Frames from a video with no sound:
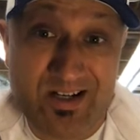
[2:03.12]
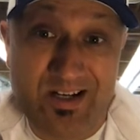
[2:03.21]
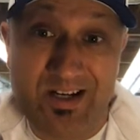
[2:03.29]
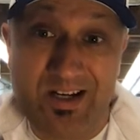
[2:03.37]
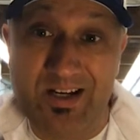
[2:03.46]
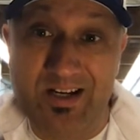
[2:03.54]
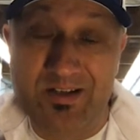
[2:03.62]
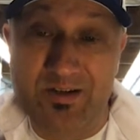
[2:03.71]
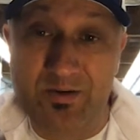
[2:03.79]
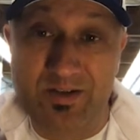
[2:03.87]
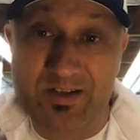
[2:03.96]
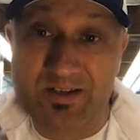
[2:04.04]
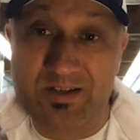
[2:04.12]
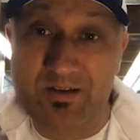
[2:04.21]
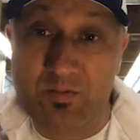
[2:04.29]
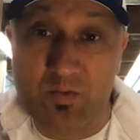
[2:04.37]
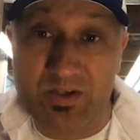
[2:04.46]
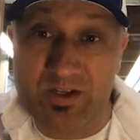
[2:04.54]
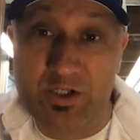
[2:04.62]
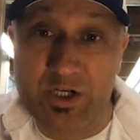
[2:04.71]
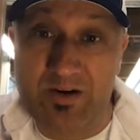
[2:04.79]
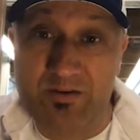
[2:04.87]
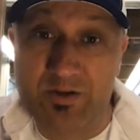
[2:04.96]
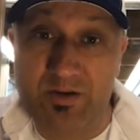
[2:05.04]
And so this is what the
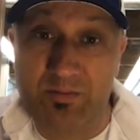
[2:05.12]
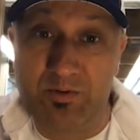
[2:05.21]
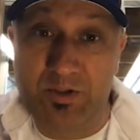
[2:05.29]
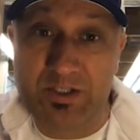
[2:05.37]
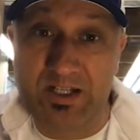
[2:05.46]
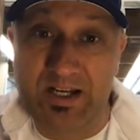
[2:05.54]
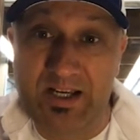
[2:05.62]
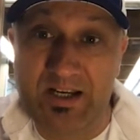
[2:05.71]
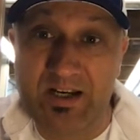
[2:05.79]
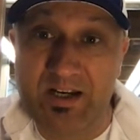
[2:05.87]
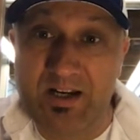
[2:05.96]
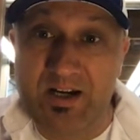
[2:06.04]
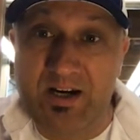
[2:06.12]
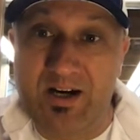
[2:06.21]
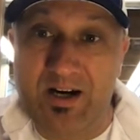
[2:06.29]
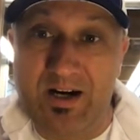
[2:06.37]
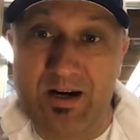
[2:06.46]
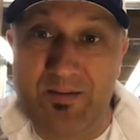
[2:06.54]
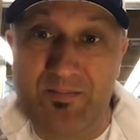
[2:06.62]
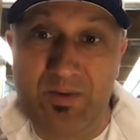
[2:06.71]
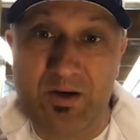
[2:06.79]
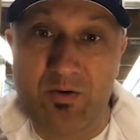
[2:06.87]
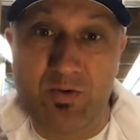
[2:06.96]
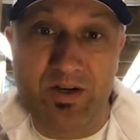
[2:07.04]
JavaScript looks like.
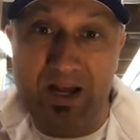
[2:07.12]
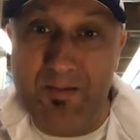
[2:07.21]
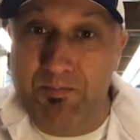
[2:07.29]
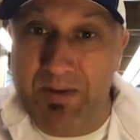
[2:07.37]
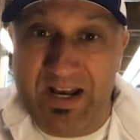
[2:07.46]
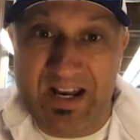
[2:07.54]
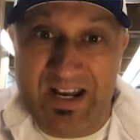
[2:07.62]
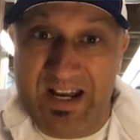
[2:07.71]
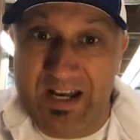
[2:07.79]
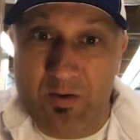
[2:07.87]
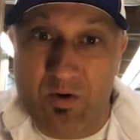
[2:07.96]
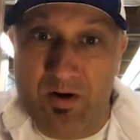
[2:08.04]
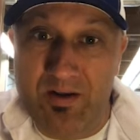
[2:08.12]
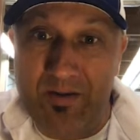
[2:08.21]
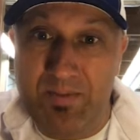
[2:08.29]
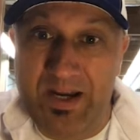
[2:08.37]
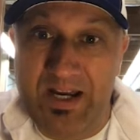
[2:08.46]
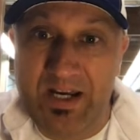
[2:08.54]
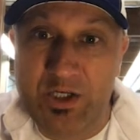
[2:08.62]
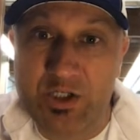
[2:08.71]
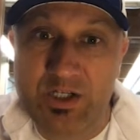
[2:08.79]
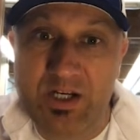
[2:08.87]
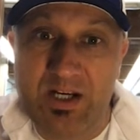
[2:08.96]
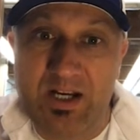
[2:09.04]
You would embed it anywhere on the
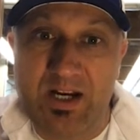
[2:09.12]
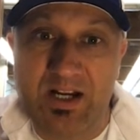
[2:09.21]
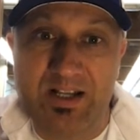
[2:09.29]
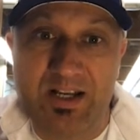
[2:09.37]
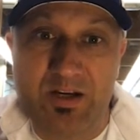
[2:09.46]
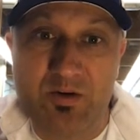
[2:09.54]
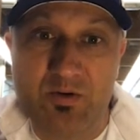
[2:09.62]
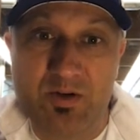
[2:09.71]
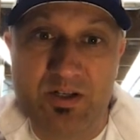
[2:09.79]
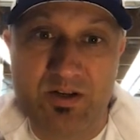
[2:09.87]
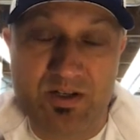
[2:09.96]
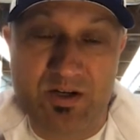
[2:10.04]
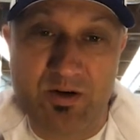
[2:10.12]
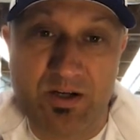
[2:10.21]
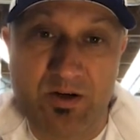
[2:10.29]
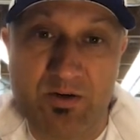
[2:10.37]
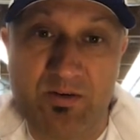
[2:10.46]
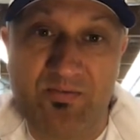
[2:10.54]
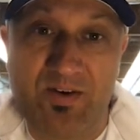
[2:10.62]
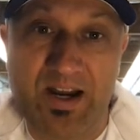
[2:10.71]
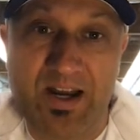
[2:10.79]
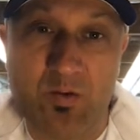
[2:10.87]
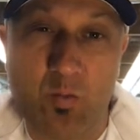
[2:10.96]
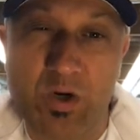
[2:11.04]
page, and then you
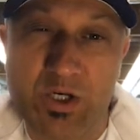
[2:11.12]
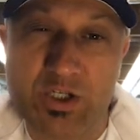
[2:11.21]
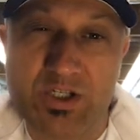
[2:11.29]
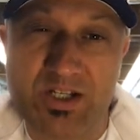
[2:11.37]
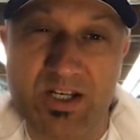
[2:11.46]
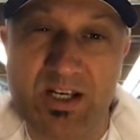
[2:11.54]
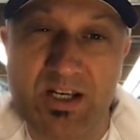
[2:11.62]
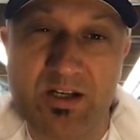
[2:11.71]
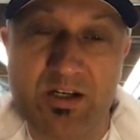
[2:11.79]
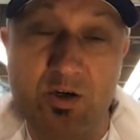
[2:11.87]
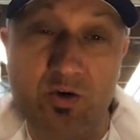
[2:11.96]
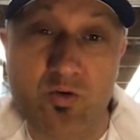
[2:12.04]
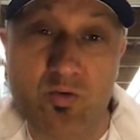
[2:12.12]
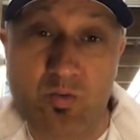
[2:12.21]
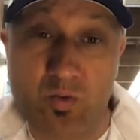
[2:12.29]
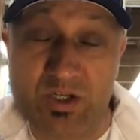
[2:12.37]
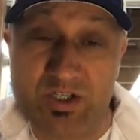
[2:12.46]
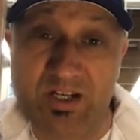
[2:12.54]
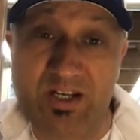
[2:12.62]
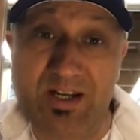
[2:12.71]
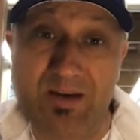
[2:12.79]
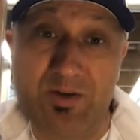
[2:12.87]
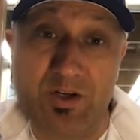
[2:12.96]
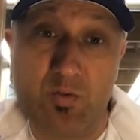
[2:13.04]
define which city
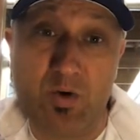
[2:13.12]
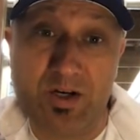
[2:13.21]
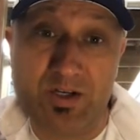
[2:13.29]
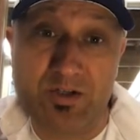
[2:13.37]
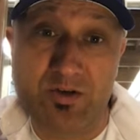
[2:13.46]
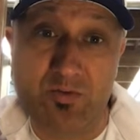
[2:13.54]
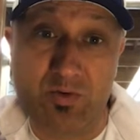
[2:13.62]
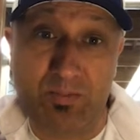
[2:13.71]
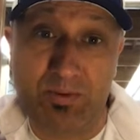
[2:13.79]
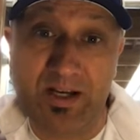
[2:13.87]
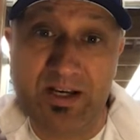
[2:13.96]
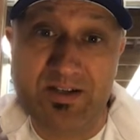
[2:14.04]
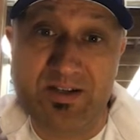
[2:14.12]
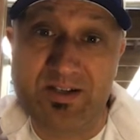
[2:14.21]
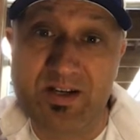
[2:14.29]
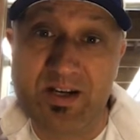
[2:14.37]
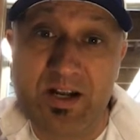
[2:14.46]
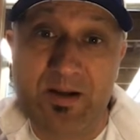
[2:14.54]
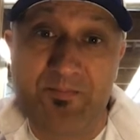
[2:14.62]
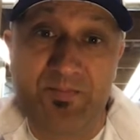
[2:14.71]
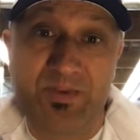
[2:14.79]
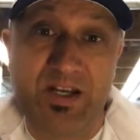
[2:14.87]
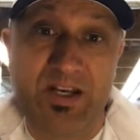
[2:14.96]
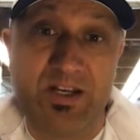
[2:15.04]
name do you want to replace.
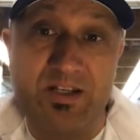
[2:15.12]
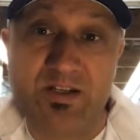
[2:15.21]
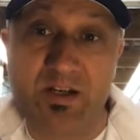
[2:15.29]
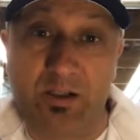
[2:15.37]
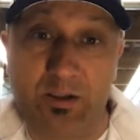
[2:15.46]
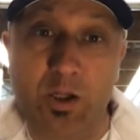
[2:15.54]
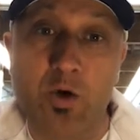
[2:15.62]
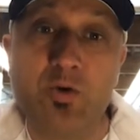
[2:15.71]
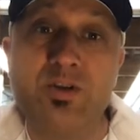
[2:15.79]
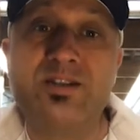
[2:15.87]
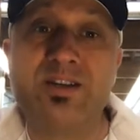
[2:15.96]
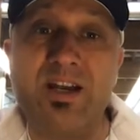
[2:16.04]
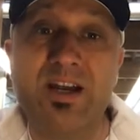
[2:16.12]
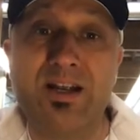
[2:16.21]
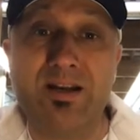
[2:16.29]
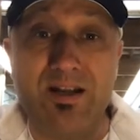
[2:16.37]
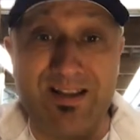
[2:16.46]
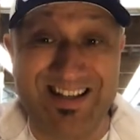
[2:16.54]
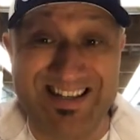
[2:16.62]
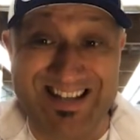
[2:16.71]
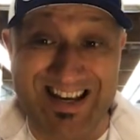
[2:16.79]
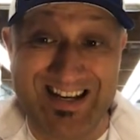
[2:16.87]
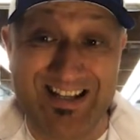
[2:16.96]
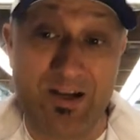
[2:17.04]
Then it loads in the
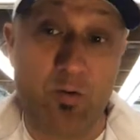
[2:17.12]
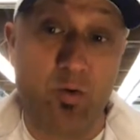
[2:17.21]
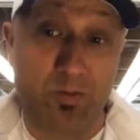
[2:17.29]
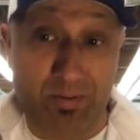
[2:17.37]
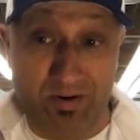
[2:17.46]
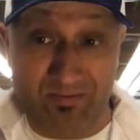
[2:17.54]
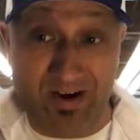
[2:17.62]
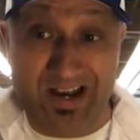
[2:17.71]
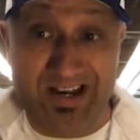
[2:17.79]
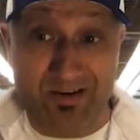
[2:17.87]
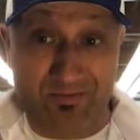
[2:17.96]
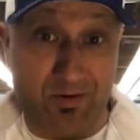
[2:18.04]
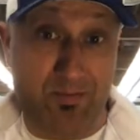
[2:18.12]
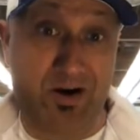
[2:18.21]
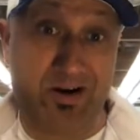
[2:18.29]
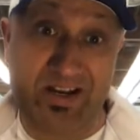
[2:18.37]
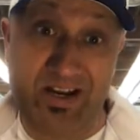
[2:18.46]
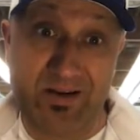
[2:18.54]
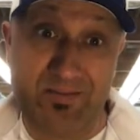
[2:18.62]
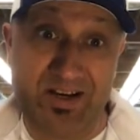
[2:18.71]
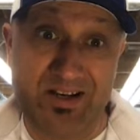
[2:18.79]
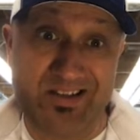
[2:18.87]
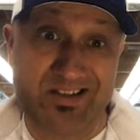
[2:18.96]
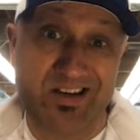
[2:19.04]
data that we're providing from our
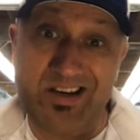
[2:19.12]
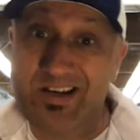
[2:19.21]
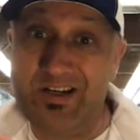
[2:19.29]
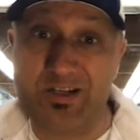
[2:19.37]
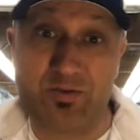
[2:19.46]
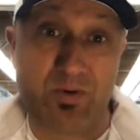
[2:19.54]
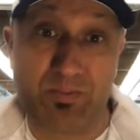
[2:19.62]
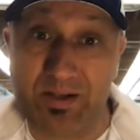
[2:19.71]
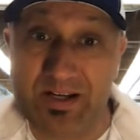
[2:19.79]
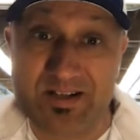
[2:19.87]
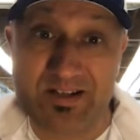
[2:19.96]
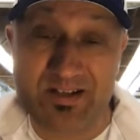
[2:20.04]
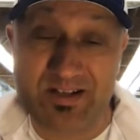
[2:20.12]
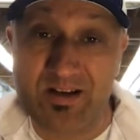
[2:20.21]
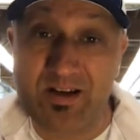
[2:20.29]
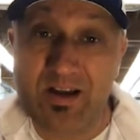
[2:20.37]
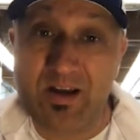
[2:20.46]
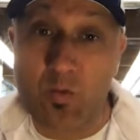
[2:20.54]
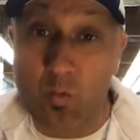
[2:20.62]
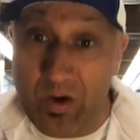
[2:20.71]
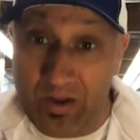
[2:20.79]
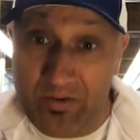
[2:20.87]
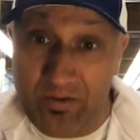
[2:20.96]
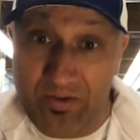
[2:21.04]
database, and it just replaces it
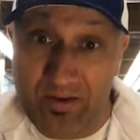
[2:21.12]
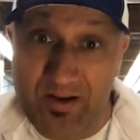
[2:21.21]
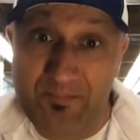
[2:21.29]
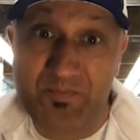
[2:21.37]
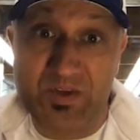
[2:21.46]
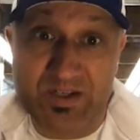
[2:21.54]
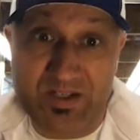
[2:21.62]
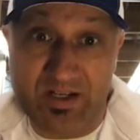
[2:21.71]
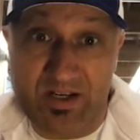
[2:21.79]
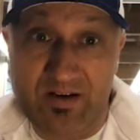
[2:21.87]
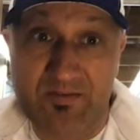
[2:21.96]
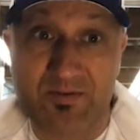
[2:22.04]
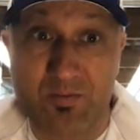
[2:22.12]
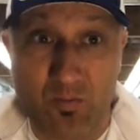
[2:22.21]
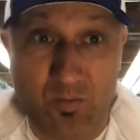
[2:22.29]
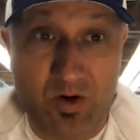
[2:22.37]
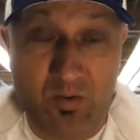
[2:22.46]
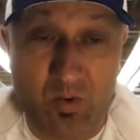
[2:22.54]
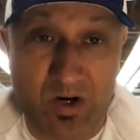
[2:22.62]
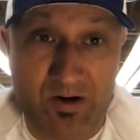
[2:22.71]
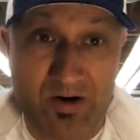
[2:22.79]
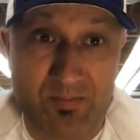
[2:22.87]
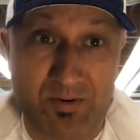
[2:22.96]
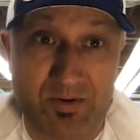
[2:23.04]
with the city from where
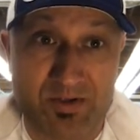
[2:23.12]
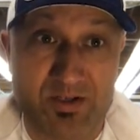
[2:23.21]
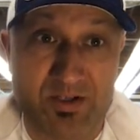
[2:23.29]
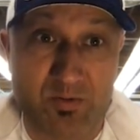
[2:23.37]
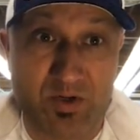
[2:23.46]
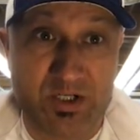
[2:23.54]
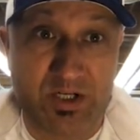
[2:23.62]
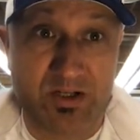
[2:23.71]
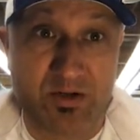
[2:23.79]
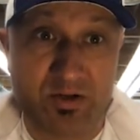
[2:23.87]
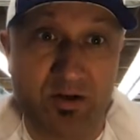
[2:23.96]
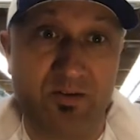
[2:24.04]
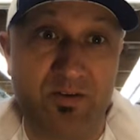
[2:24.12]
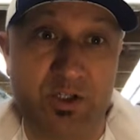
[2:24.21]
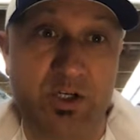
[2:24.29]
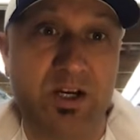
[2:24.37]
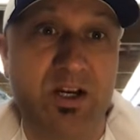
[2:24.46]
a person is originating their search.